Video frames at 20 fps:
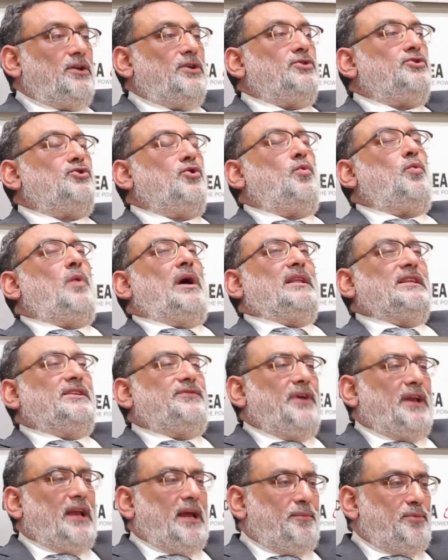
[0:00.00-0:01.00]
So once
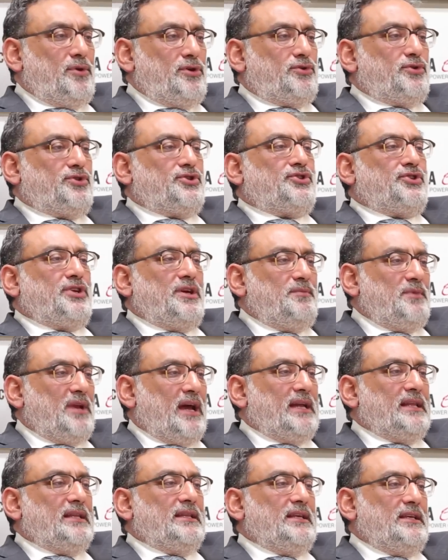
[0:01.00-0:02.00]
we are able to
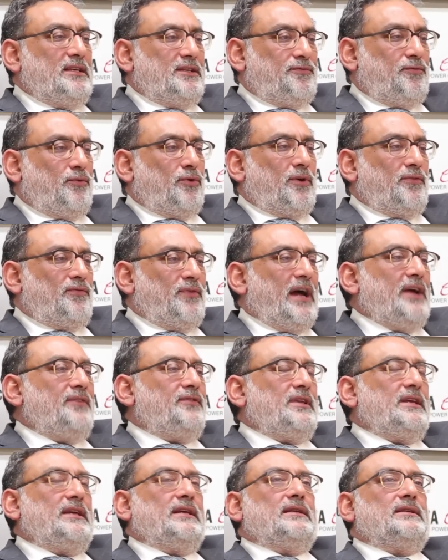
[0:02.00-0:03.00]
streamline these four or
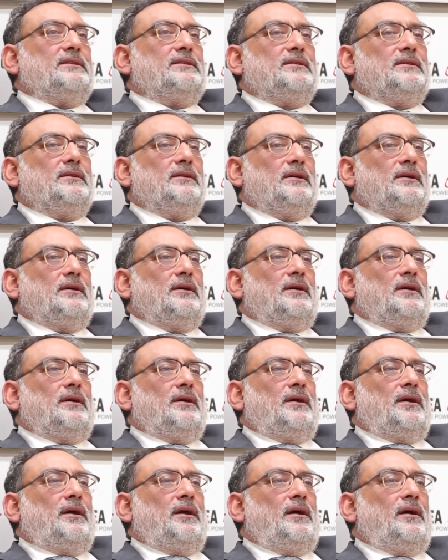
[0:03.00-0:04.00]
five things,
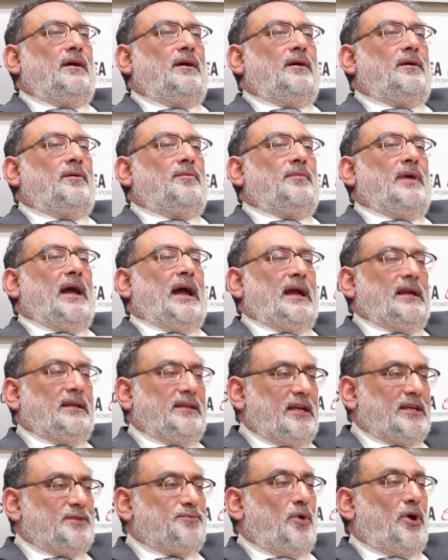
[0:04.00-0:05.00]
and
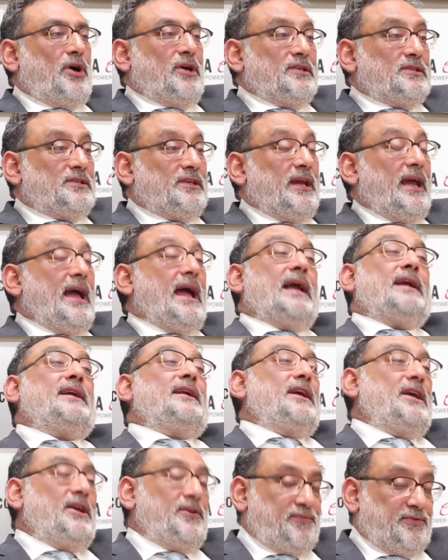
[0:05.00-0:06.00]
there's buoyancy, and
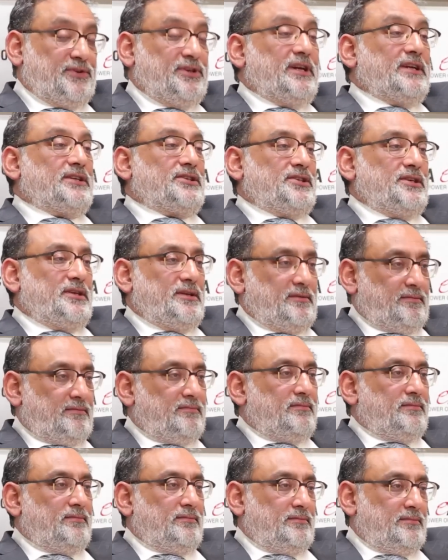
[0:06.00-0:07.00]
if GST
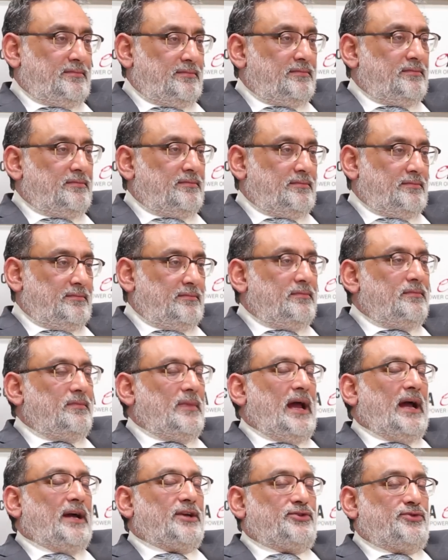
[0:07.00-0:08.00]

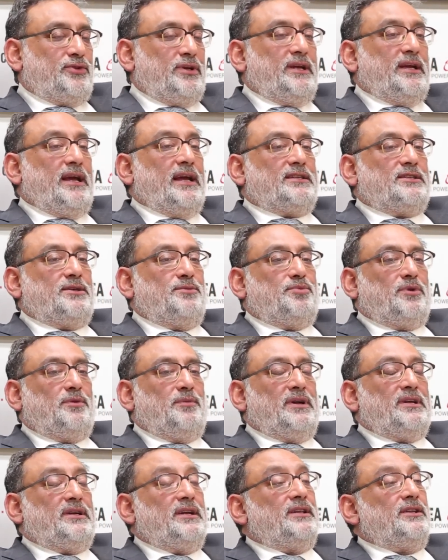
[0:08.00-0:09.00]
actually gets
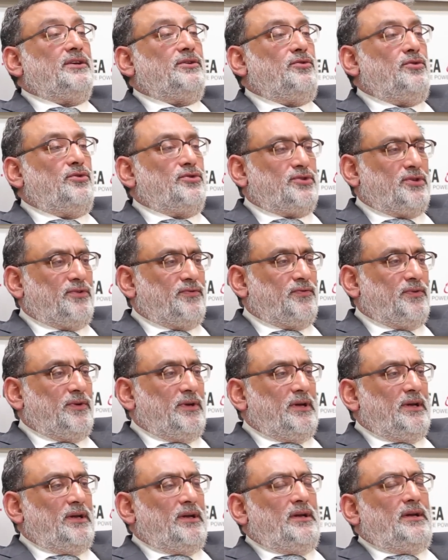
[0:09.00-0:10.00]
implemented in the course of,
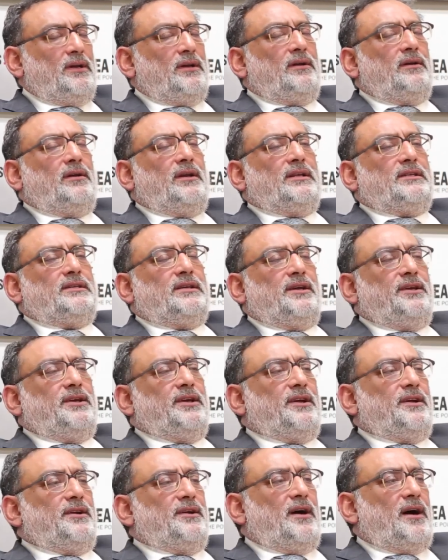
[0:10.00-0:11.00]
let's say, a
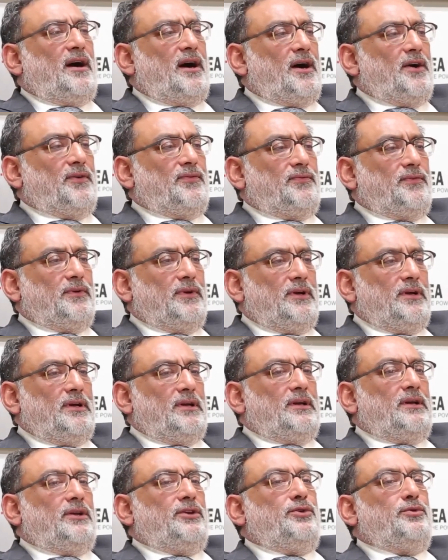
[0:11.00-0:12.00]
year and a half,
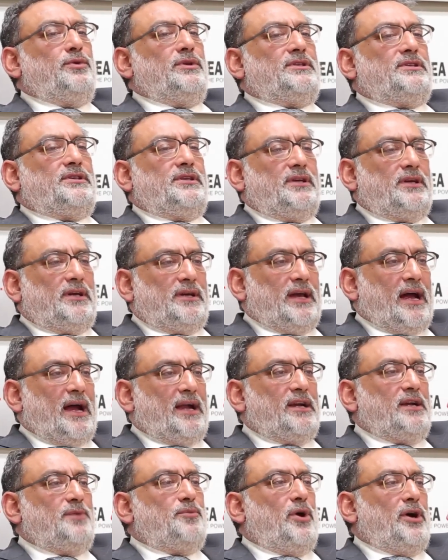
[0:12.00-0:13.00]
you will see an
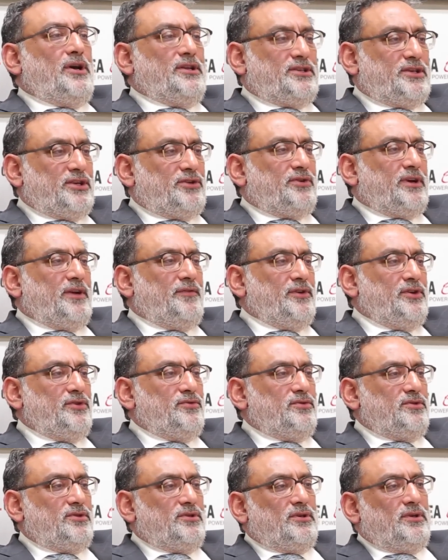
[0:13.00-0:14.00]
added buoyancy to
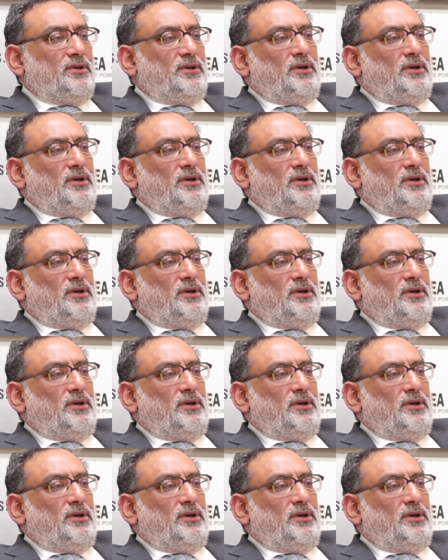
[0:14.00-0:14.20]
revenues.